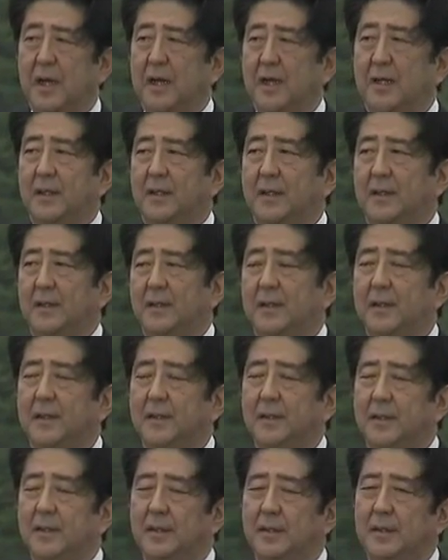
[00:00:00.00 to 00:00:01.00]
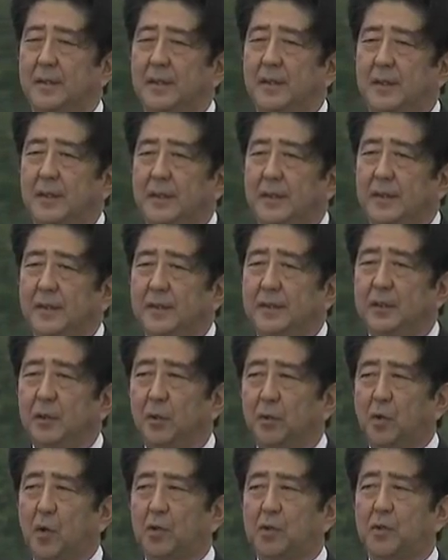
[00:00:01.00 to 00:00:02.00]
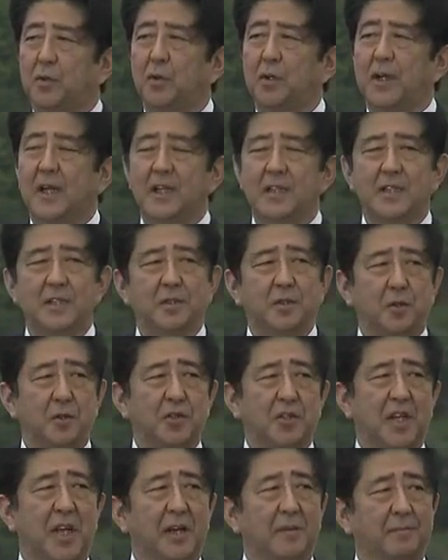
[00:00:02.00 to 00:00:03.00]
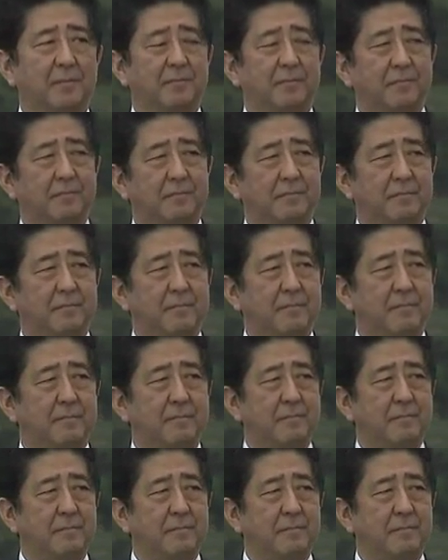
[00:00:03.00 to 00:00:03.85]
as the Prime Minister of Japan,